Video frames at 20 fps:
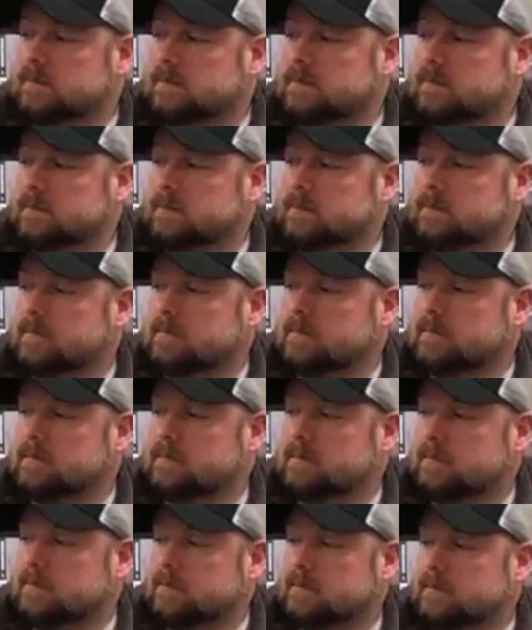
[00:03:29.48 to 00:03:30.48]

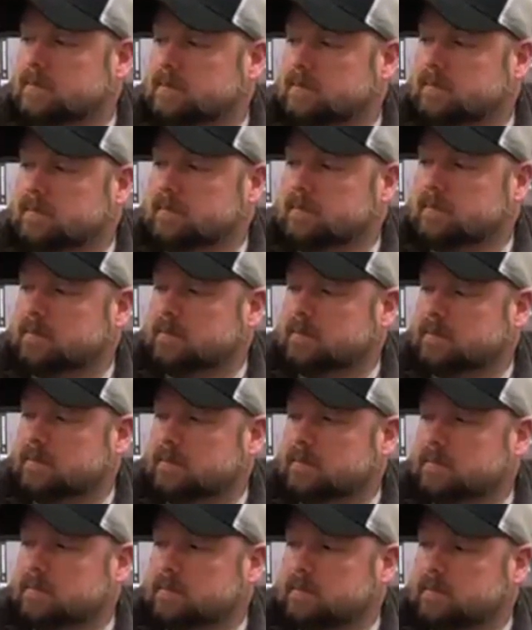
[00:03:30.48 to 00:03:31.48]

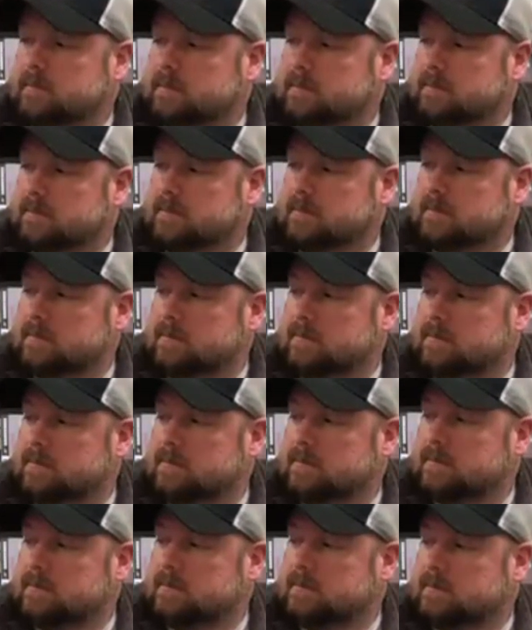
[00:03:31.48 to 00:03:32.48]

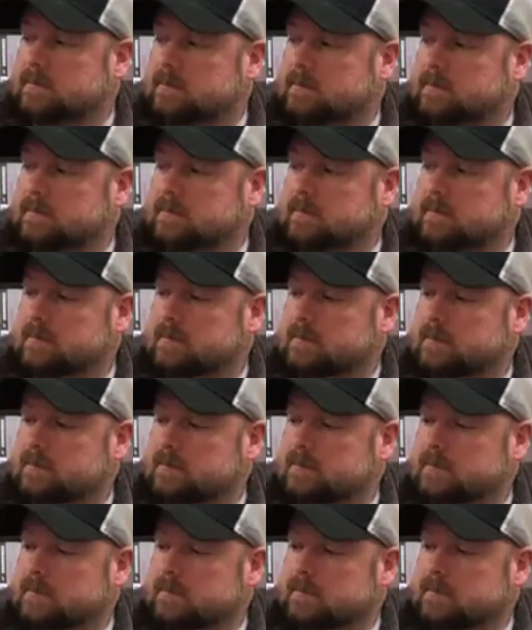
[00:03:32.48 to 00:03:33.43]
[no speech]